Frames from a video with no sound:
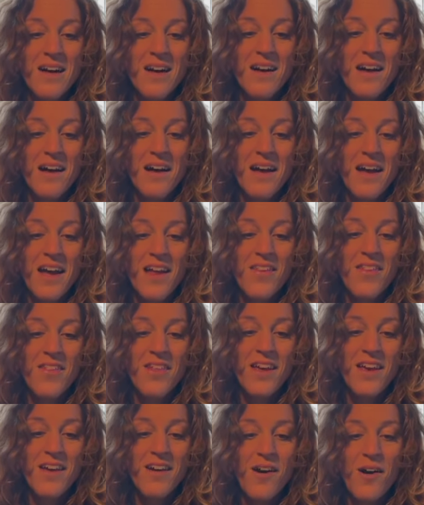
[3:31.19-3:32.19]
And
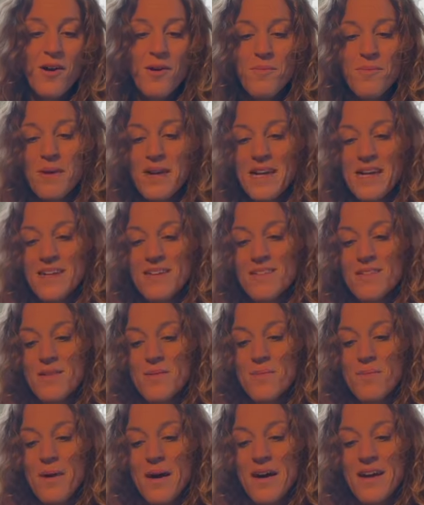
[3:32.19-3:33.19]
they are made
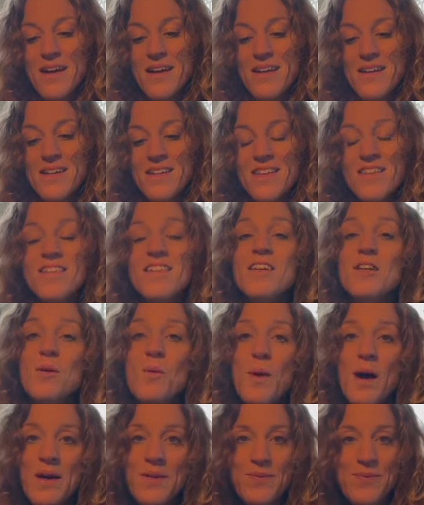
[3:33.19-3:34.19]
by
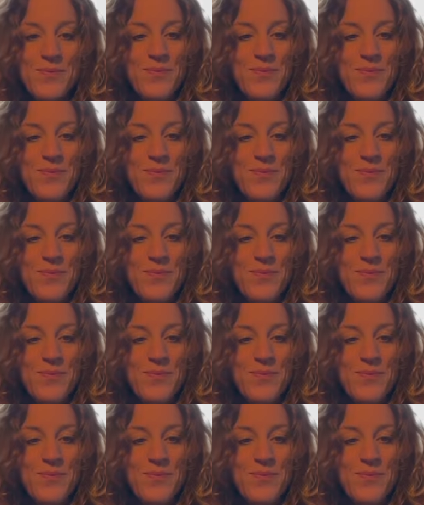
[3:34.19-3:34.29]
Digoin.